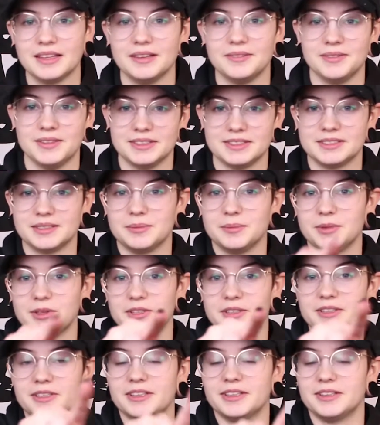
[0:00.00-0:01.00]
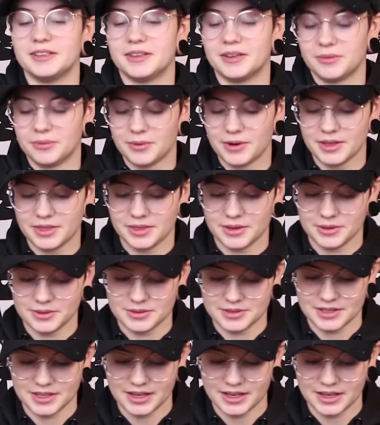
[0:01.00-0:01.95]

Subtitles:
give you some learning on what those